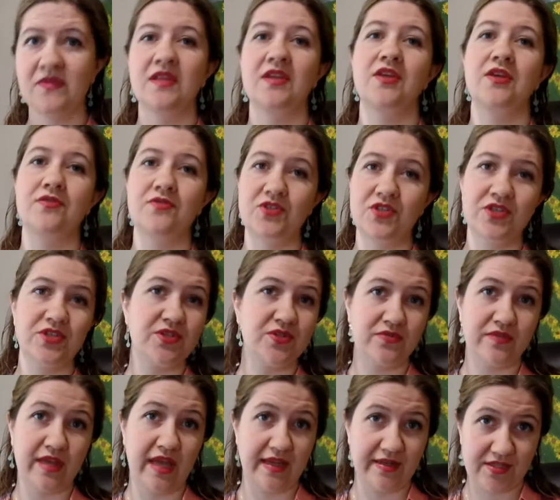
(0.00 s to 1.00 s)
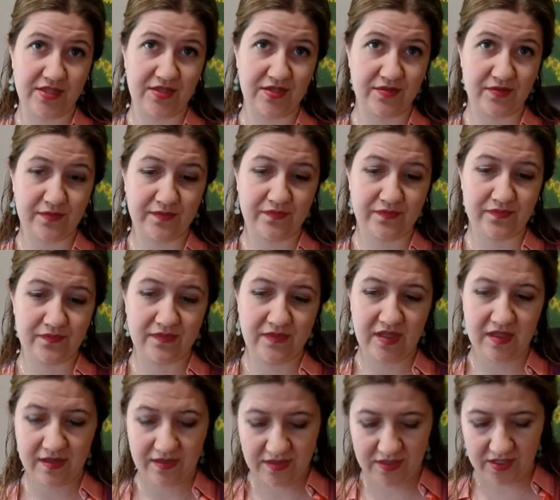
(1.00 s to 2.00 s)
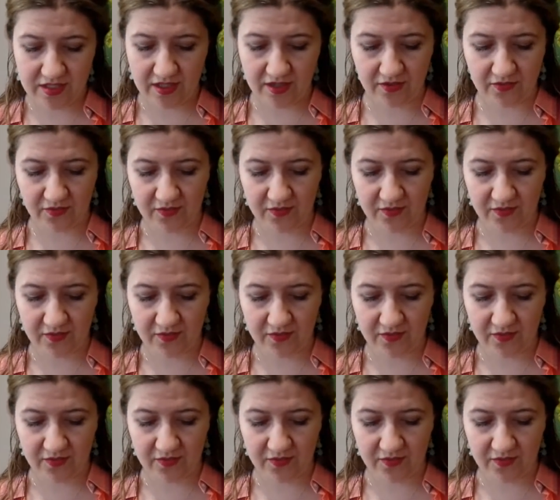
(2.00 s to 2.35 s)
You should do that too. So